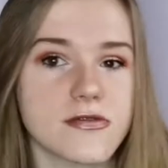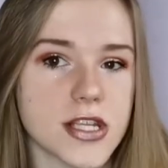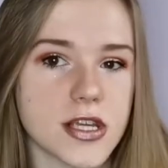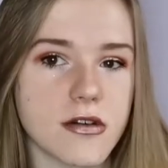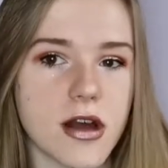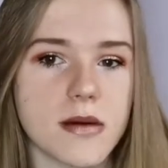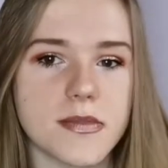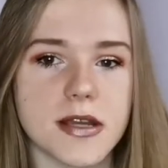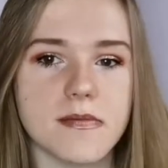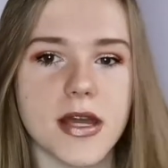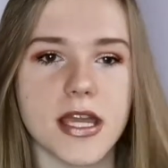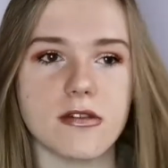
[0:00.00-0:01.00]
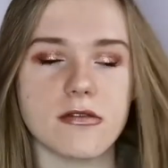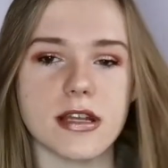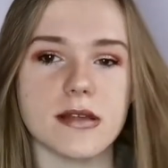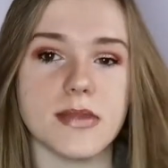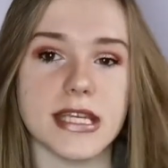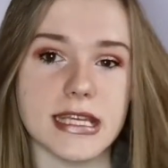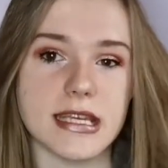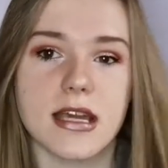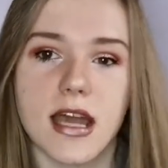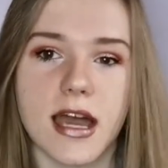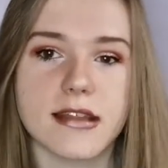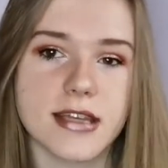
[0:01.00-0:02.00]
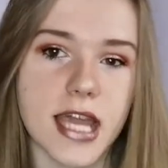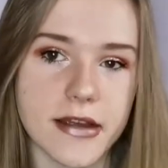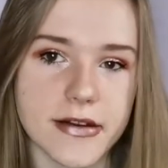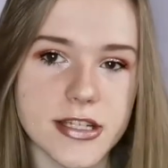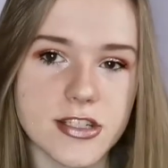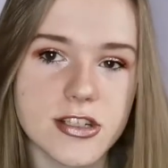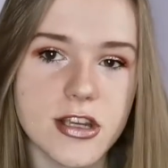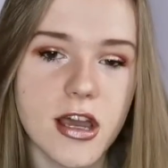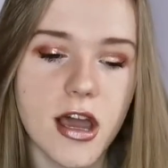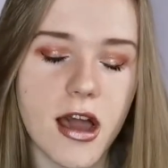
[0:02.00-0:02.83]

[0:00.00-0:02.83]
this video up, it may already be at the garage.